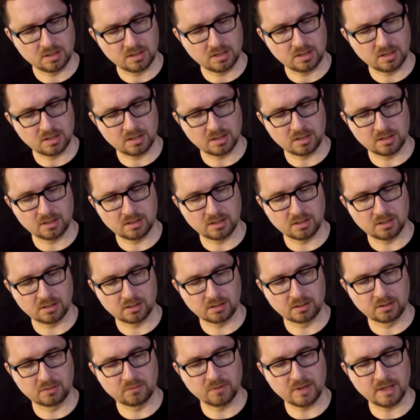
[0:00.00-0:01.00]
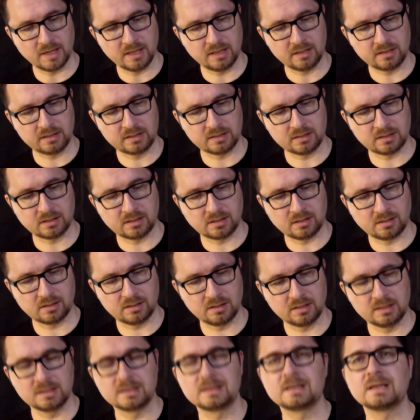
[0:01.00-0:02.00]
a great
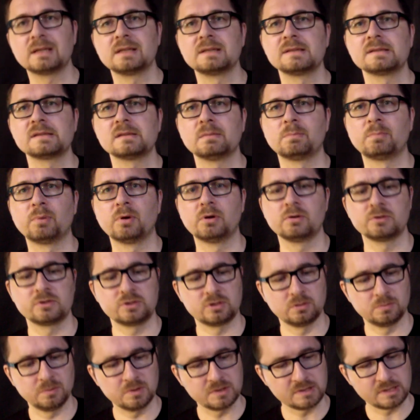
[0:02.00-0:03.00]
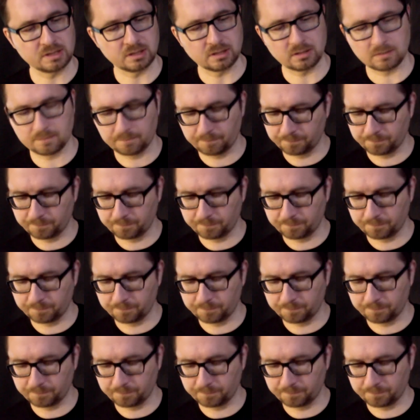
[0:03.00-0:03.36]
intense approach to music.